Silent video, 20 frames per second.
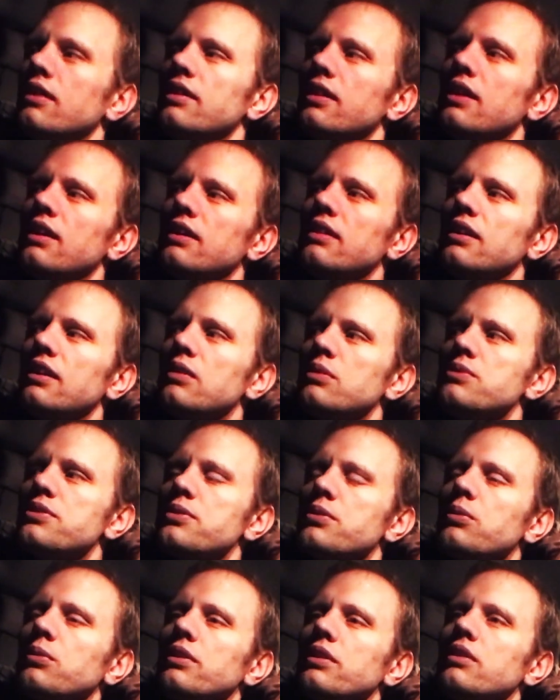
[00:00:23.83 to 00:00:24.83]
I used
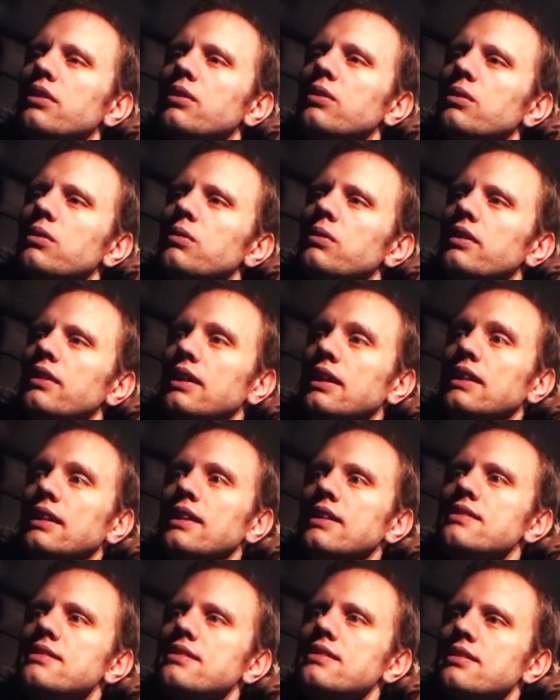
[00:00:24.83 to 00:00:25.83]
to only know linked
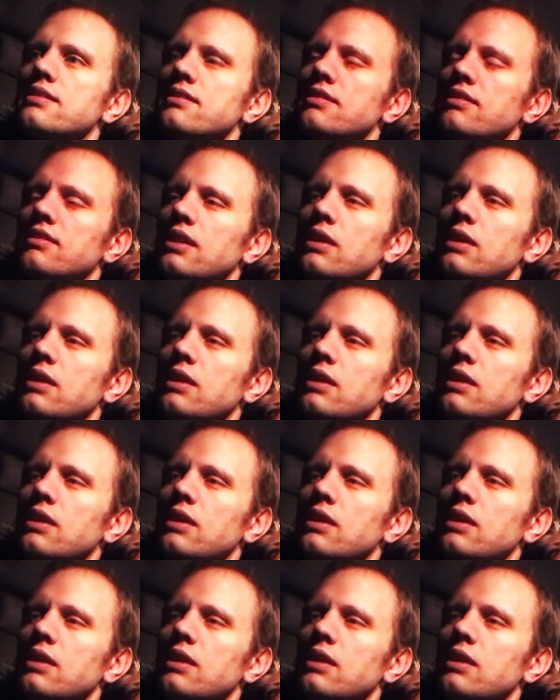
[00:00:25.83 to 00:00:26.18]
lists.